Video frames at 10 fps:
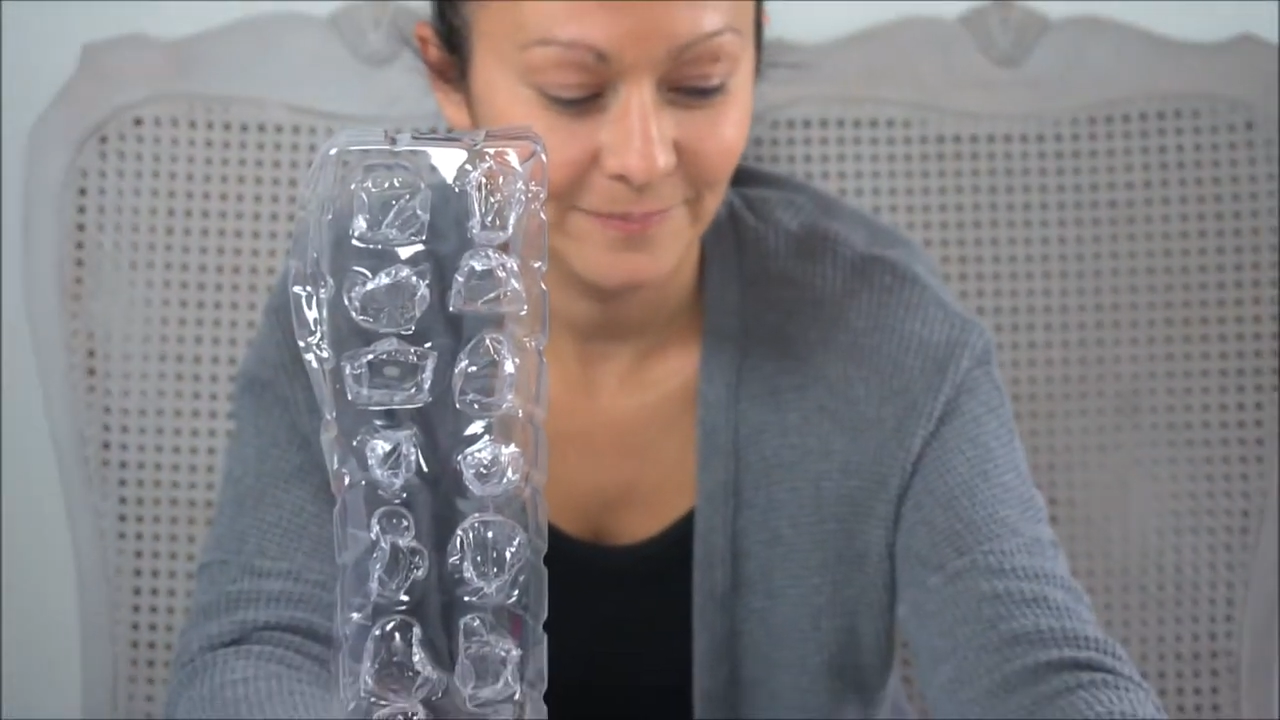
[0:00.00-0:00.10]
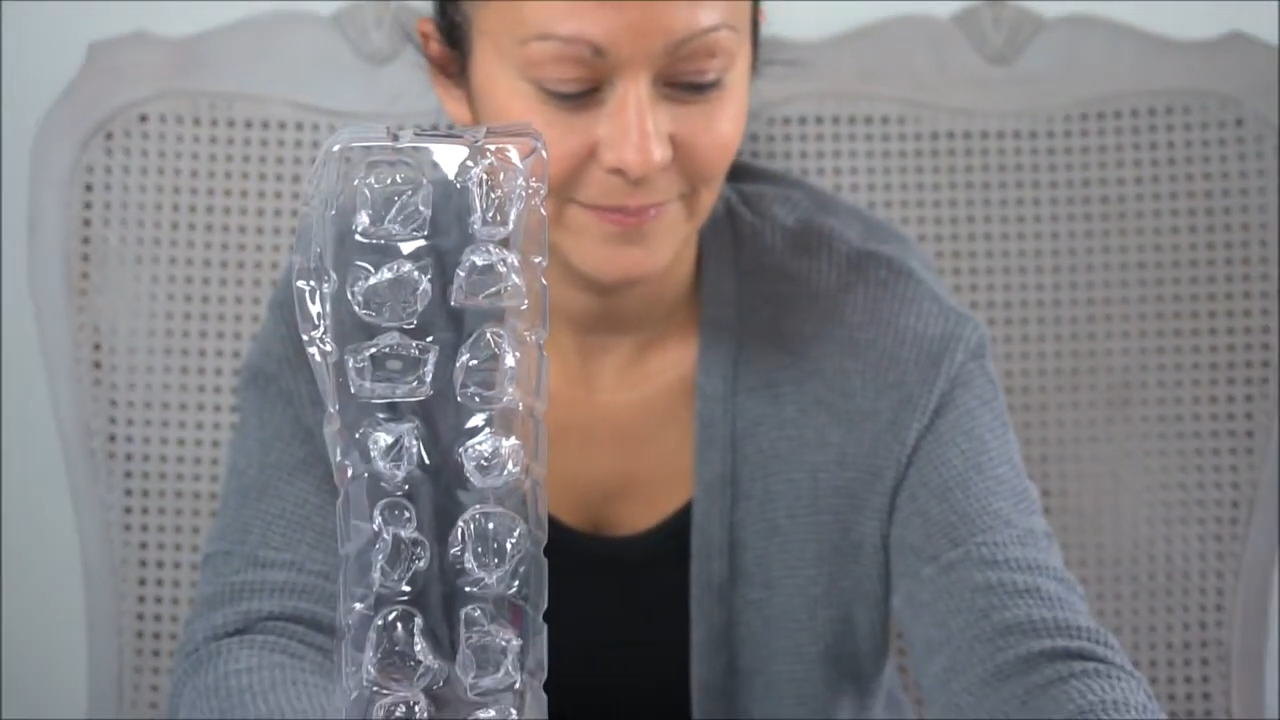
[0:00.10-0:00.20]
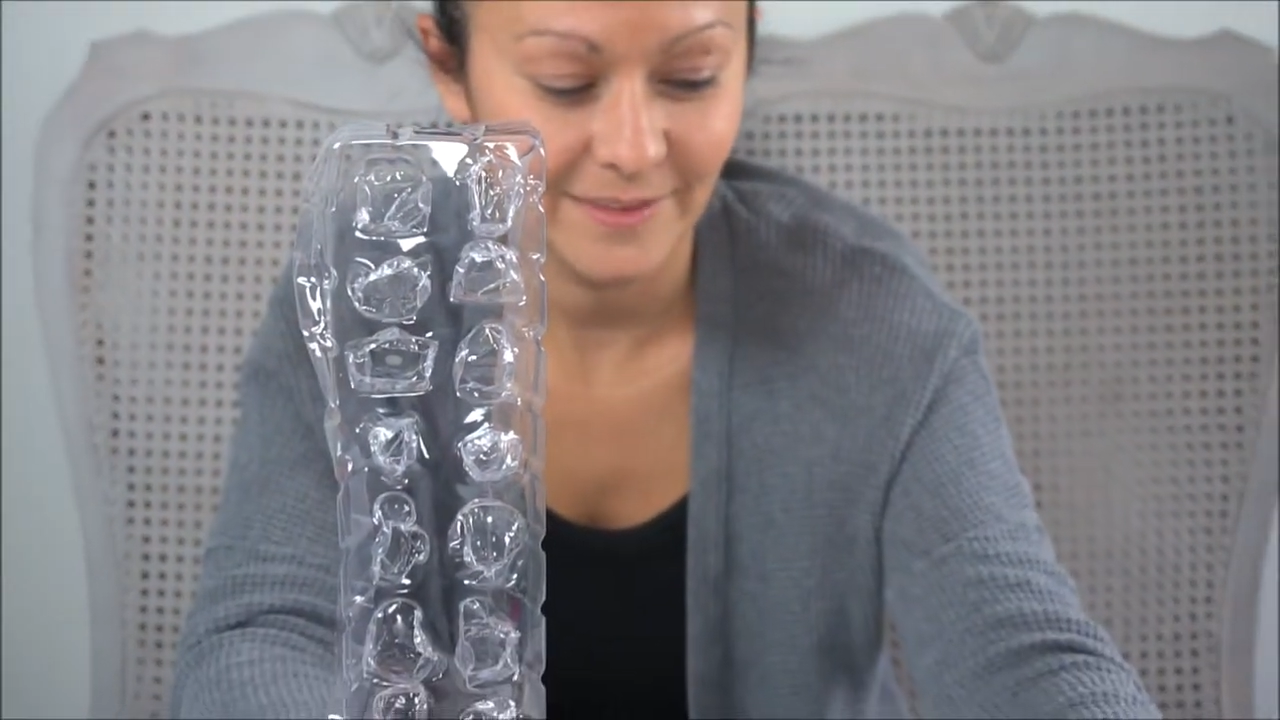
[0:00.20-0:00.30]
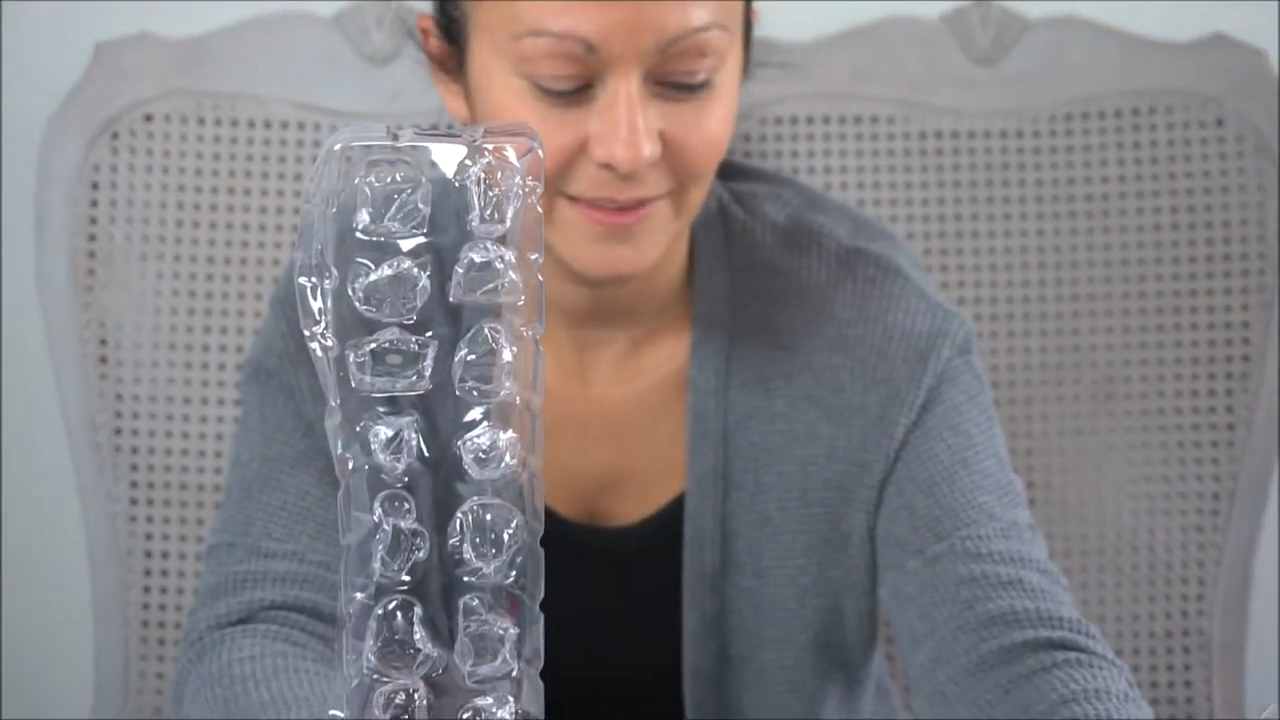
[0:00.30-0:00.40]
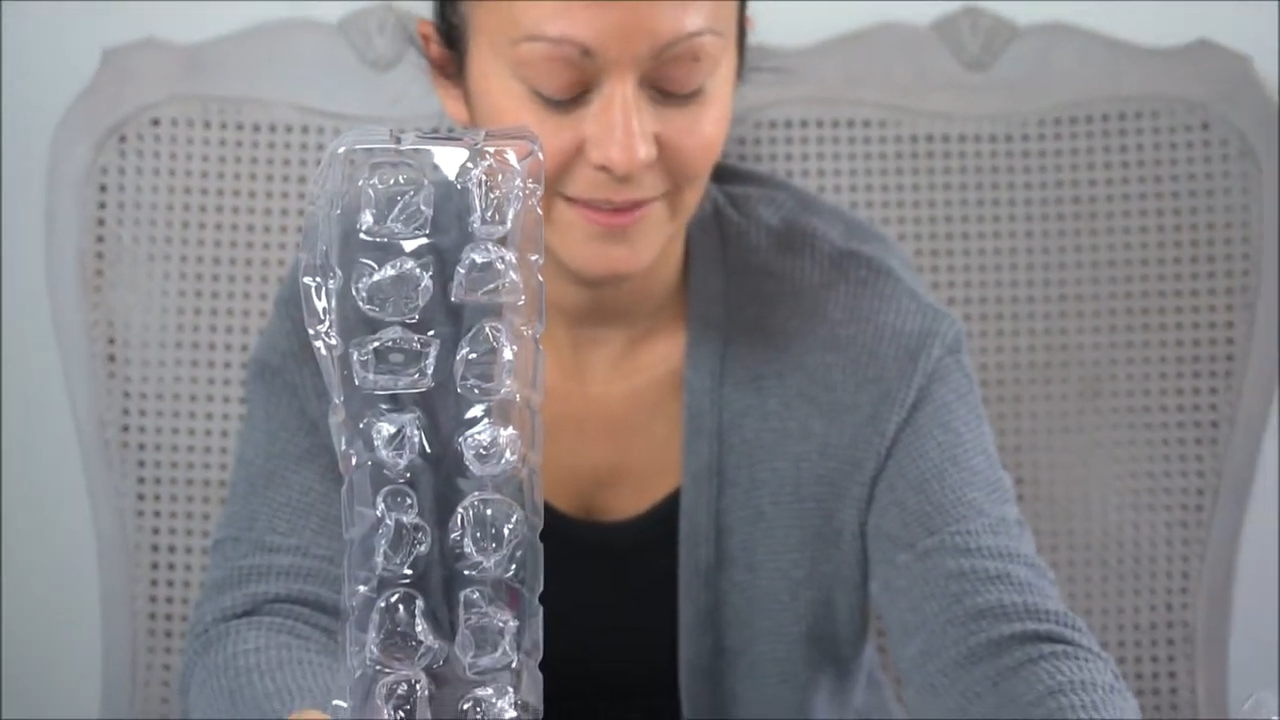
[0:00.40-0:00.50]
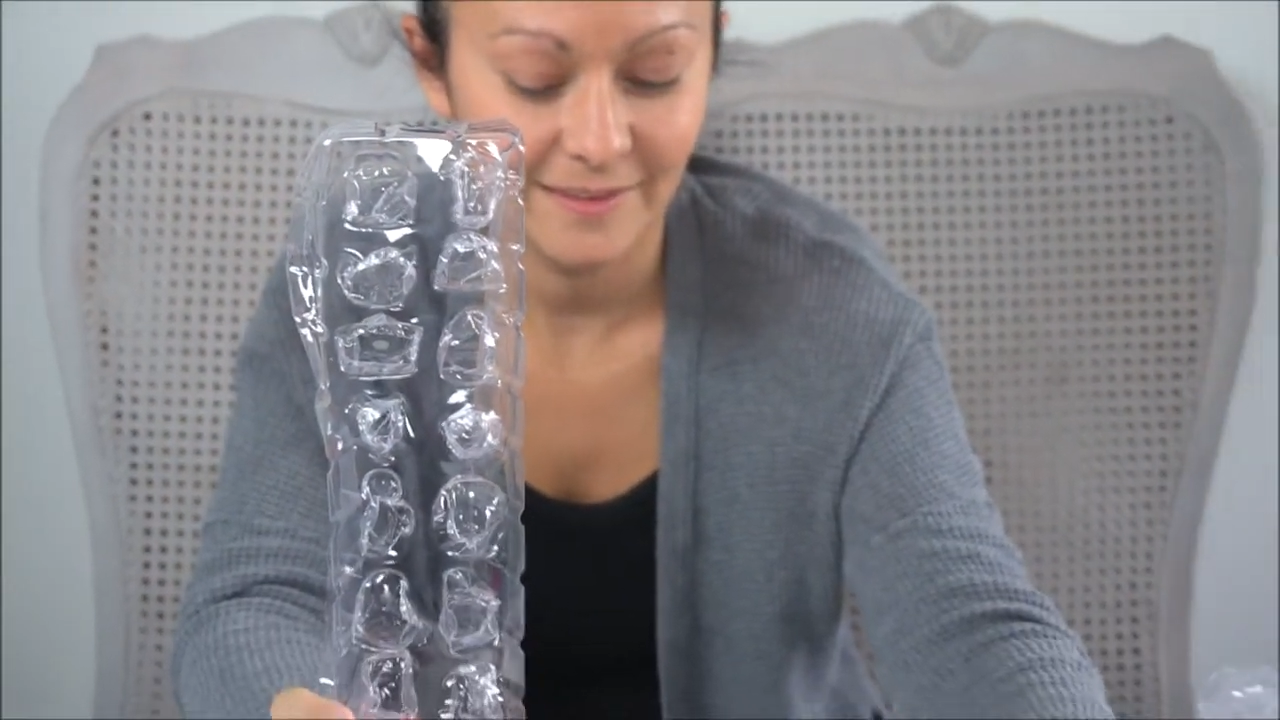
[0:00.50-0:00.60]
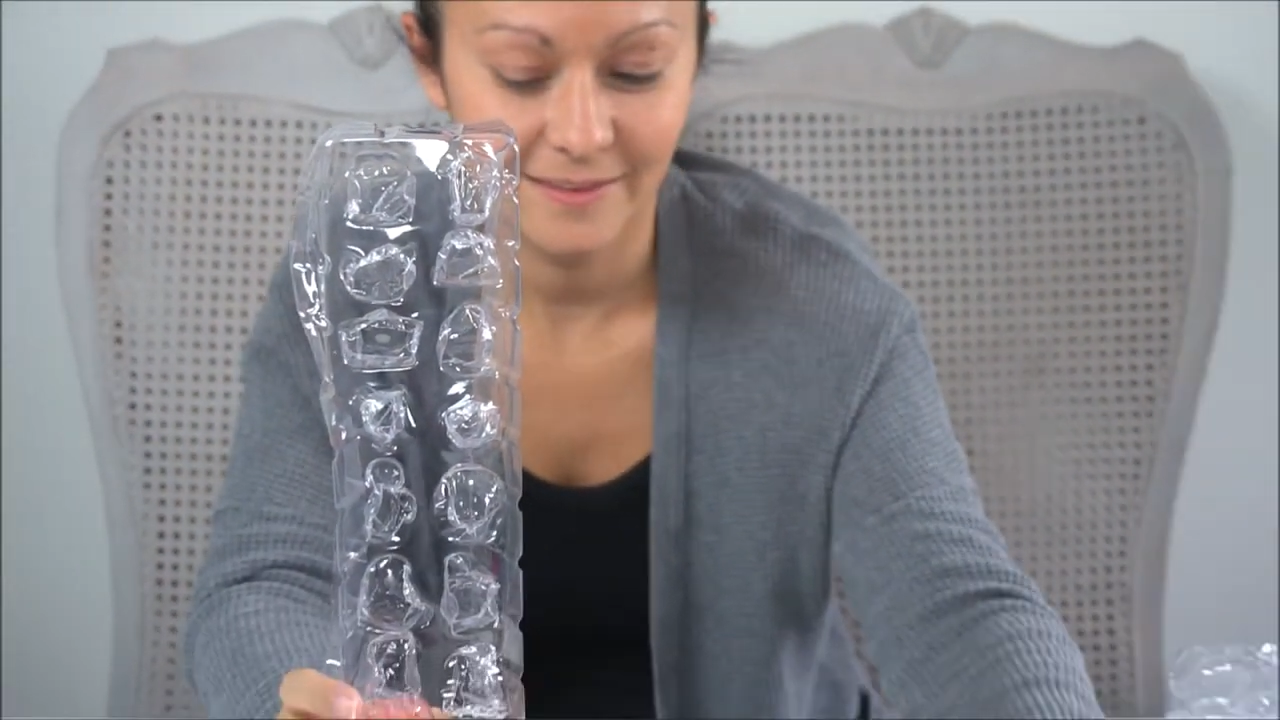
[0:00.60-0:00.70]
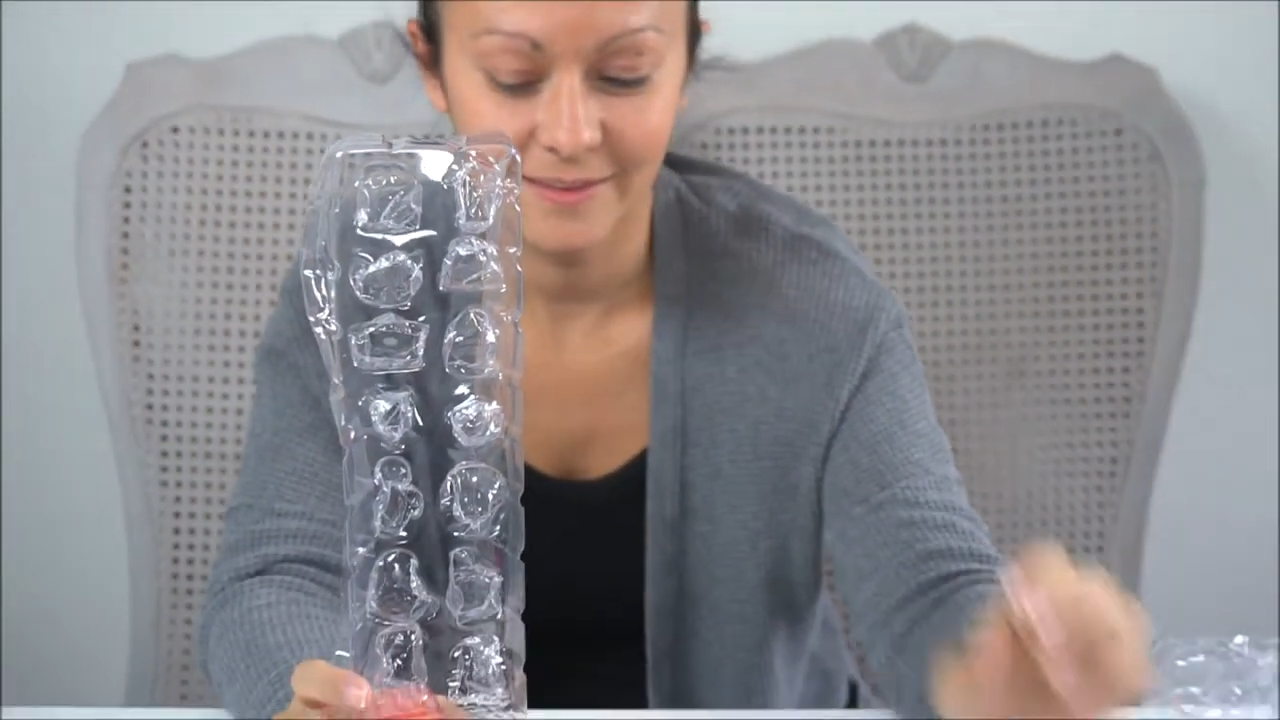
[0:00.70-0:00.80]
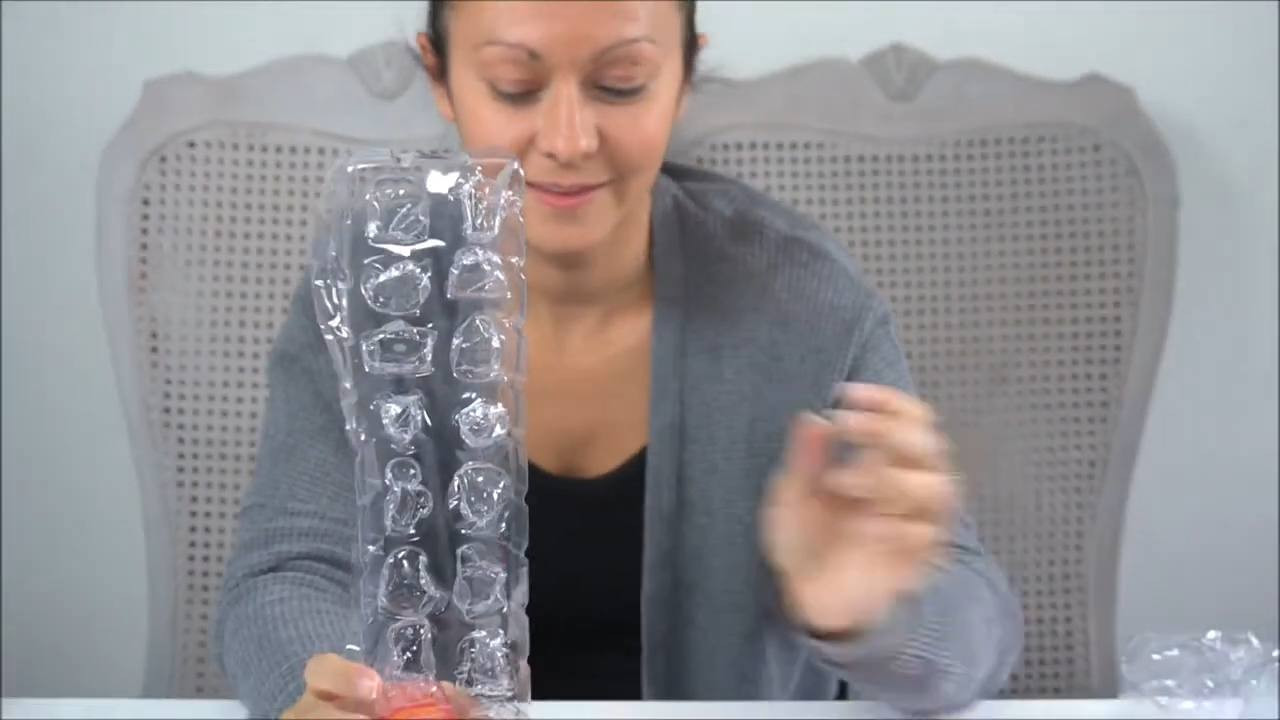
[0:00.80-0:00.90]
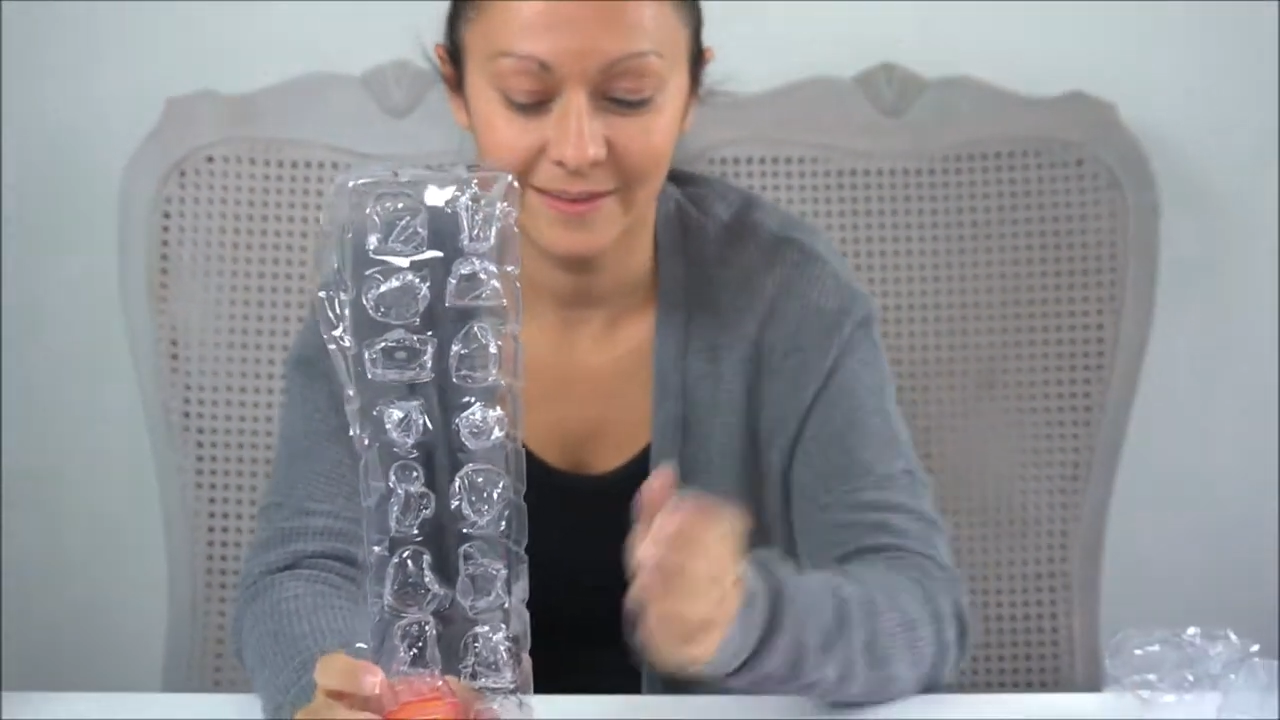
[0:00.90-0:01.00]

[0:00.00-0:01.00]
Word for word: that would be new to me.